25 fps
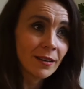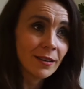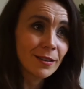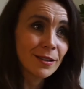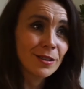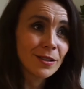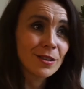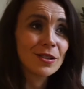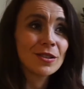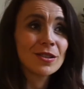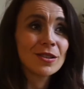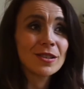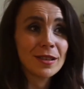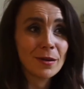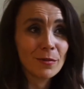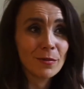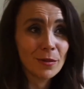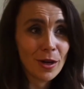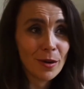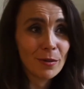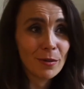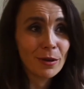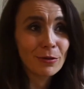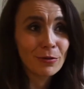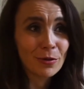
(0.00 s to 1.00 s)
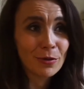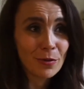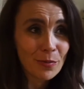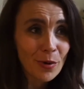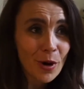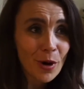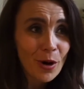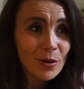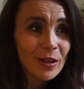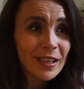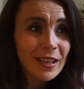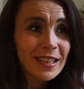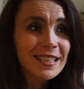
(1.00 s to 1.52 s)
since I'm coming from
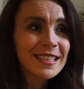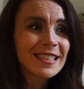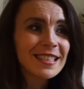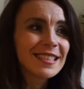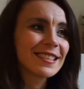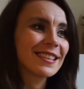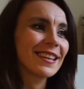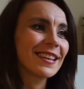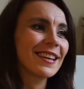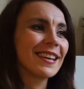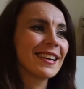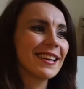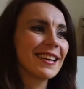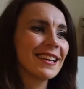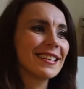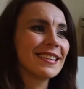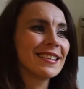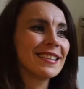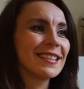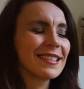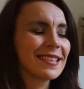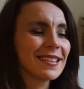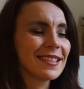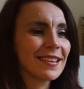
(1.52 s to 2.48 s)
Poland, and